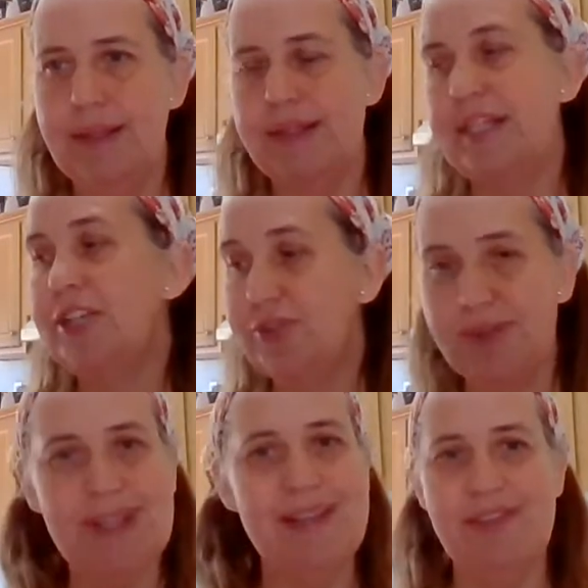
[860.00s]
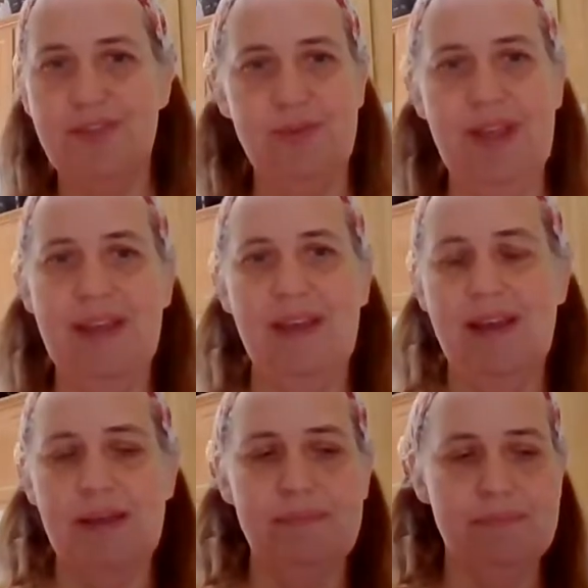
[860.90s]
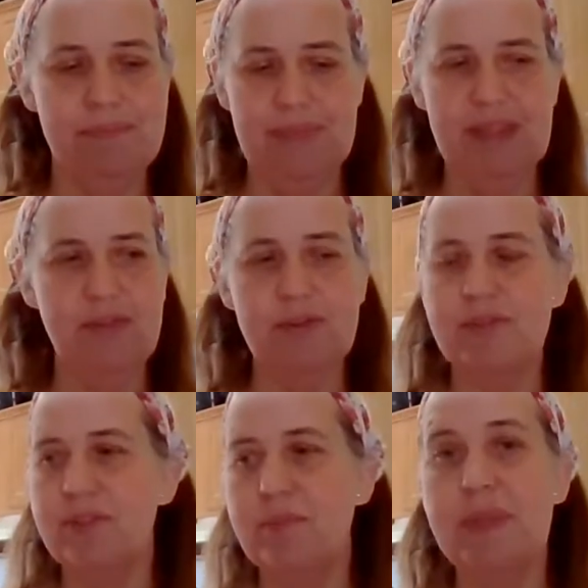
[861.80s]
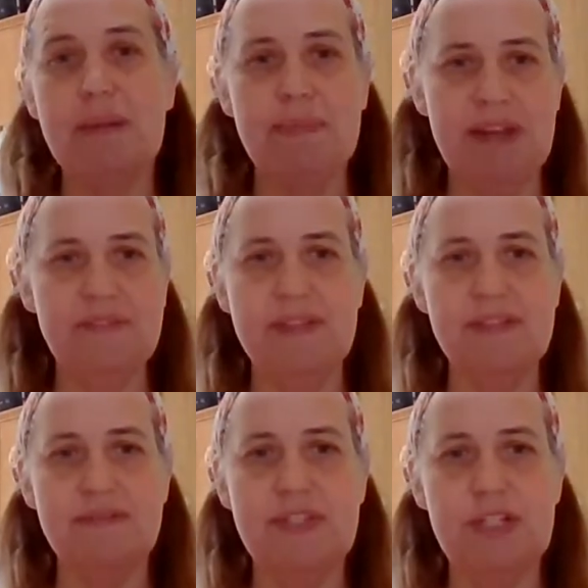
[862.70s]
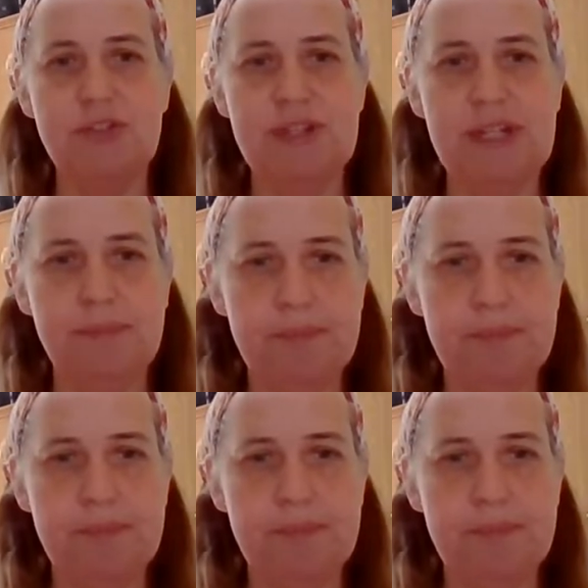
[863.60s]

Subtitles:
Tea tree is great. There are so many benefits of tea tree.